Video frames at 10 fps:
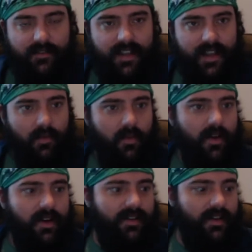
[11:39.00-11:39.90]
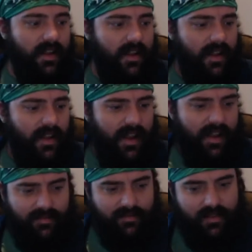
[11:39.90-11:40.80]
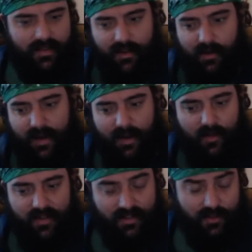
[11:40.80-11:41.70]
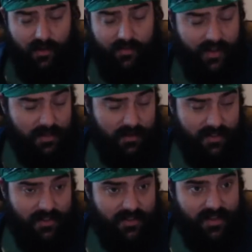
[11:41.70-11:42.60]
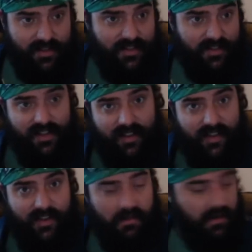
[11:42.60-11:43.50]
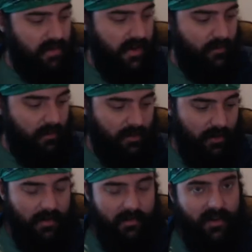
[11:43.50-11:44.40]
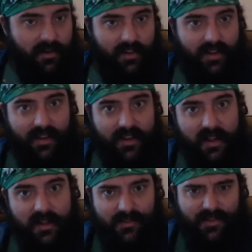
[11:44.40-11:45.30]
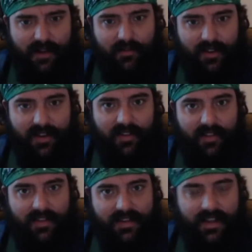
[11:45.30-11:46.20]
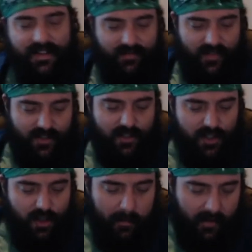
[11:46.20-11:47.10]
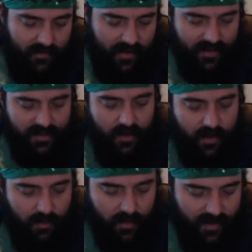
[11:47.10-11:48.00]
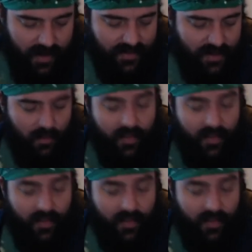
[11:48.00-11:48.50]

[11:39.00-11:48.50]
to get one, and I know this is true of Xbox Series X. I just like the Xbox platform a little bit better. There's not really anything that takes super advantage of the hardware, and so